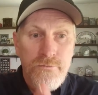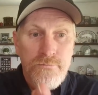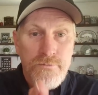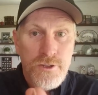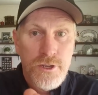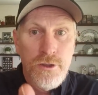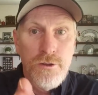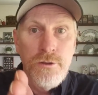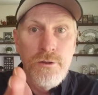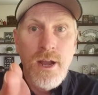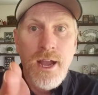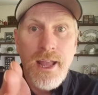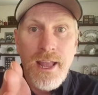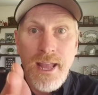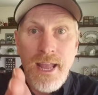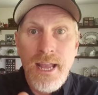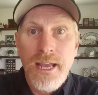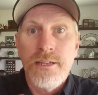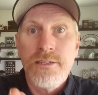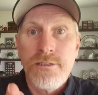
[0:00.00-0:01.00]
to
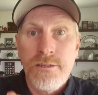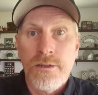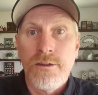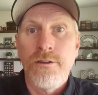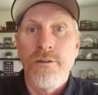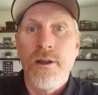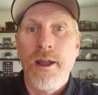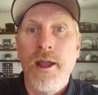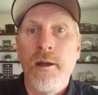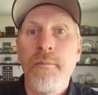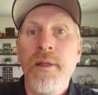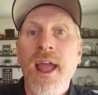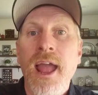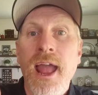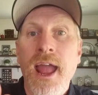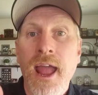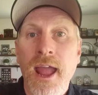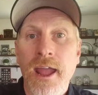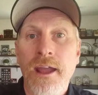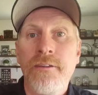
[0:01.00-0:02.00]
Instagram
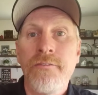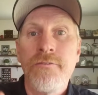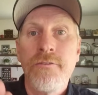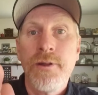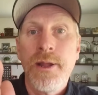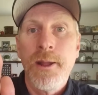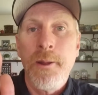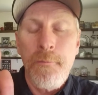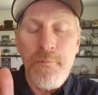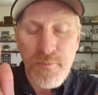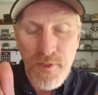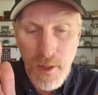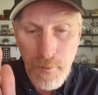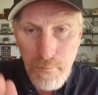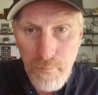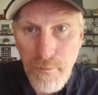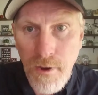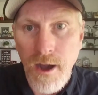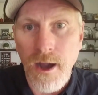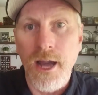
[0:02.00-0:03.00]
every
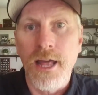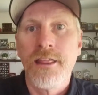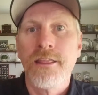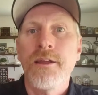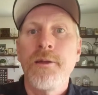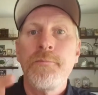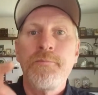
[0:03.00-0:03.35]
month.